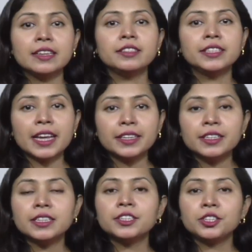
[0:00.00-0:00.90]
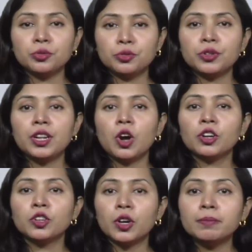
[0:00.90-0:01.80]
gender-neutral or
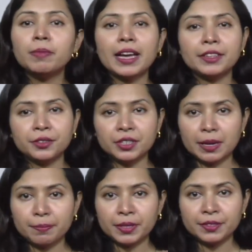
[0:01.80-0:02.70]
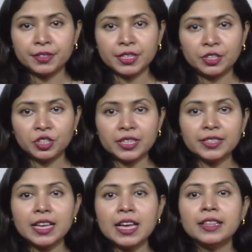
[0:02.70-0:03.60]
non-binary
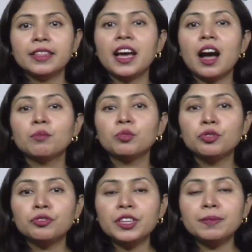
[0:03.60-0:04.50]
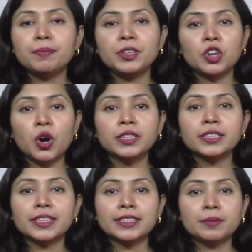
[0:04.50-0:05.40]
representations. They are moving beyond
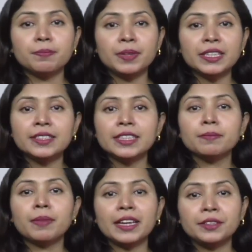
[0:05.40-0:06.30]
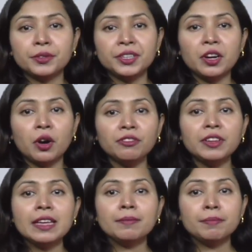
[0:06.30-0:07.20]
the simplistic binary of
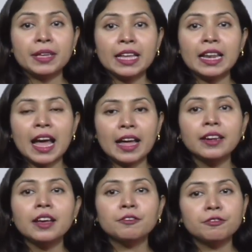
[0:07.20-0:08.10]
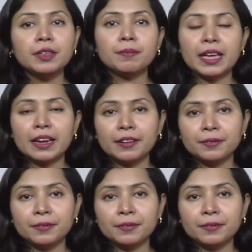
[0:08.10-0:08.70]
male and female.